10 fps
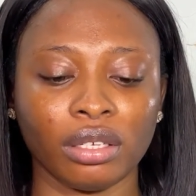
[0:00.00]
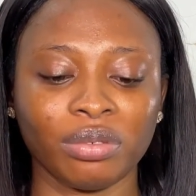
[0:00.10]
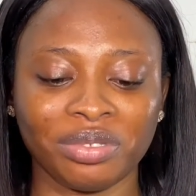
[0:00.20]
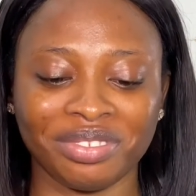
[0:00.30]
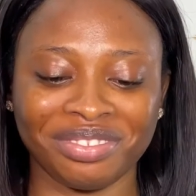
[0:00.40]

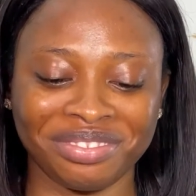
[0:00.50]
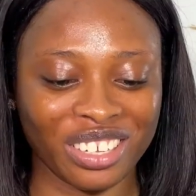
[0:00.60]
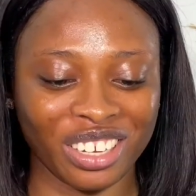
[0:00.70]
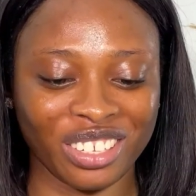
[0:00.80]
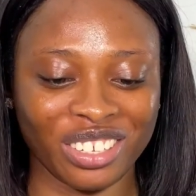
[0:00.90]
I'm
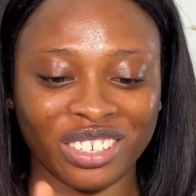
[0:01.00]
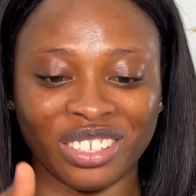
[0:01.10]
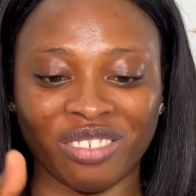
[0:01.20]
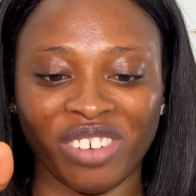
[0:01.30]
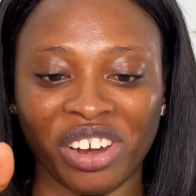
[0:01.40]
going to use
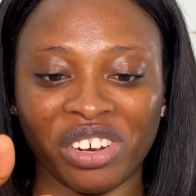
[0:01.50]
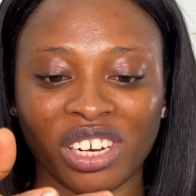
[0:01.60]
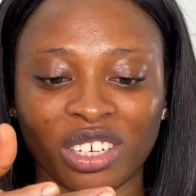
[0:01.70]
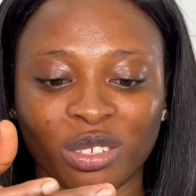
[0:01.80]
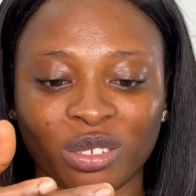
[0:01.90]
very
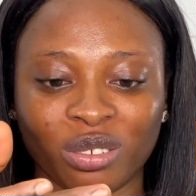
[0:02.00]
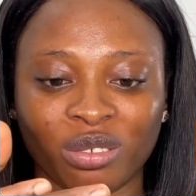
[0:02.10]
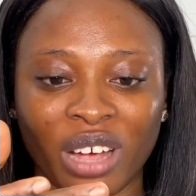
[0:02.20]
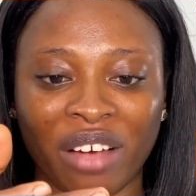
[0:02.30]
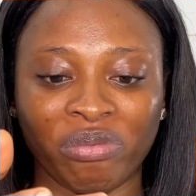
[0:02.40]
little.
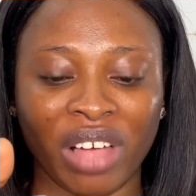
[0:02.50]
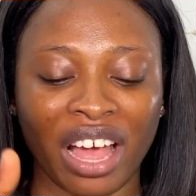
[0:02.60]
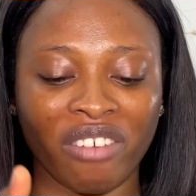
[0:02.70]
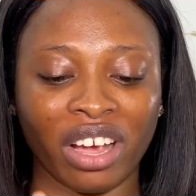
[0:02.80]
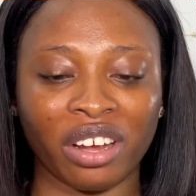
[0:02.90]
I
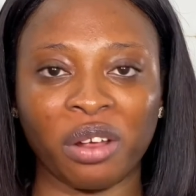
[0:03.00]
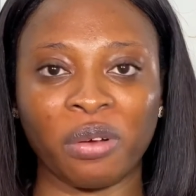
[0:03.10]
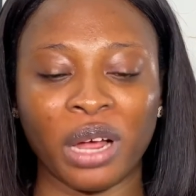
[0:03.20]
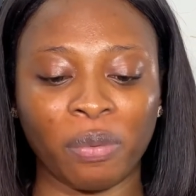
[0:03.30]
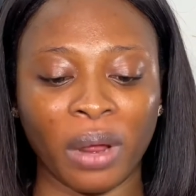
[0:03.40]
have
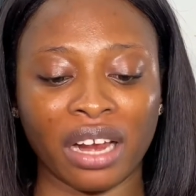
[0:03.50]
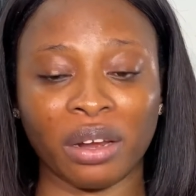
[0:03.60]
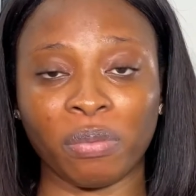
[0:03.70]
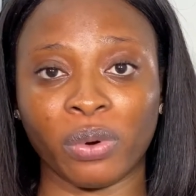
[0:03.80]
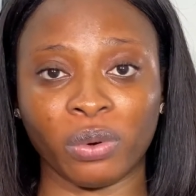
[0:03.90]
acne
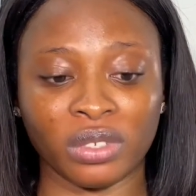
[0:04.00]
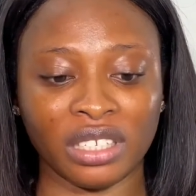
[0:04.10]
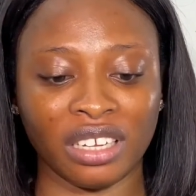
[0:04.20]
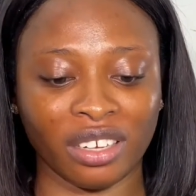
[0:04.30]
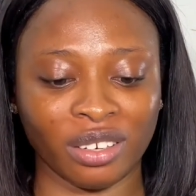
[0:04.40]
prone
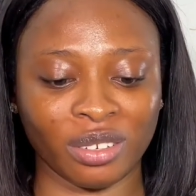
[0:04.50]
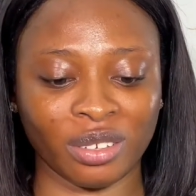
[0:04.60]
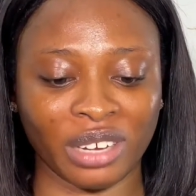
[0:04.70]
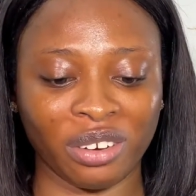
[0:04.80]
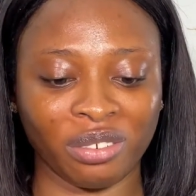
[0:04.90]
skin, so
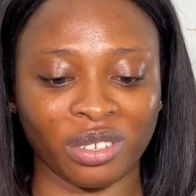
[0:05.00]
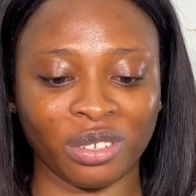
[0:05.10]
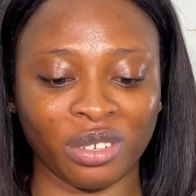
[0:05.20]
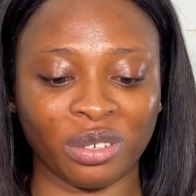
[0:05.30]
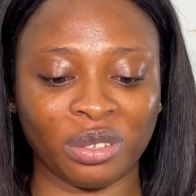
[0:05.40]
I don't want to
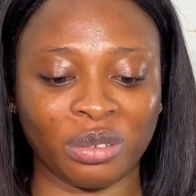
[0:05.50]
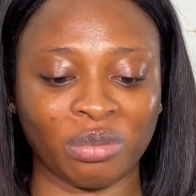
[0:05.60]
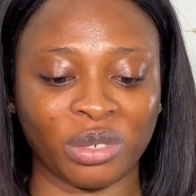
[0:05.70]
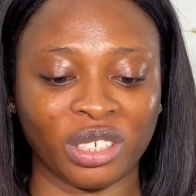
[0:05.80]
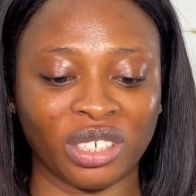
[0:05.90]
use too
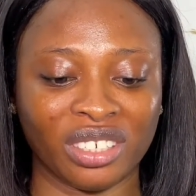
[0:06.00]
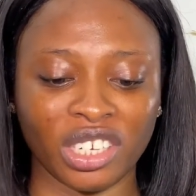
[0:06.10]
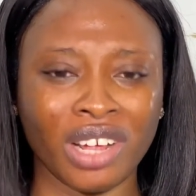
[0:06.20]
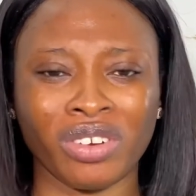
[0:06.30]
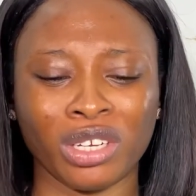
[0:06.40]
much. You
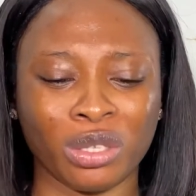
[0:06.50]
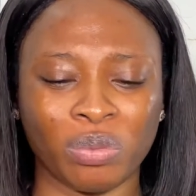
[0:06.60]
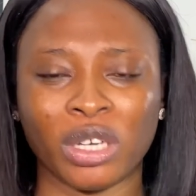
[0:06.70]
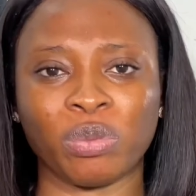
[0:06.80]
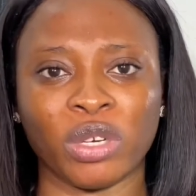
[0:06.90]
don't even need too
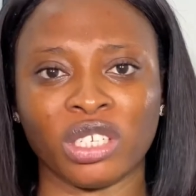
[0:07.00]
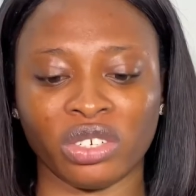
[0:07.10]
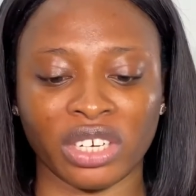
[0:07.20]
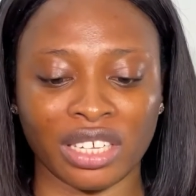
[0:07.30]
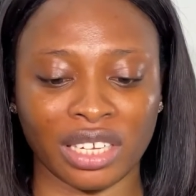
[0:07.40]
much
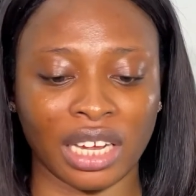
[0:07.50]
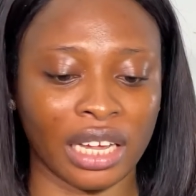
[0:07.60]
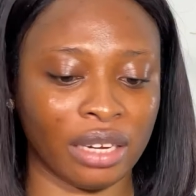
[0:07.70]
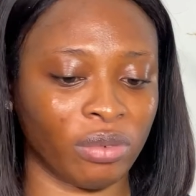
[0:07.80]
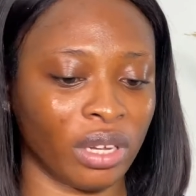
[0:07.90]
moisturizer
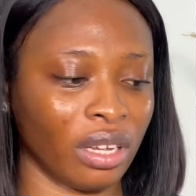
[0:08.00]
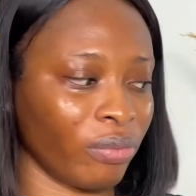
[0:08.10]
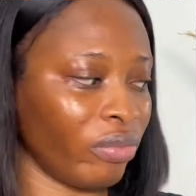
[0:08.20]
anyway.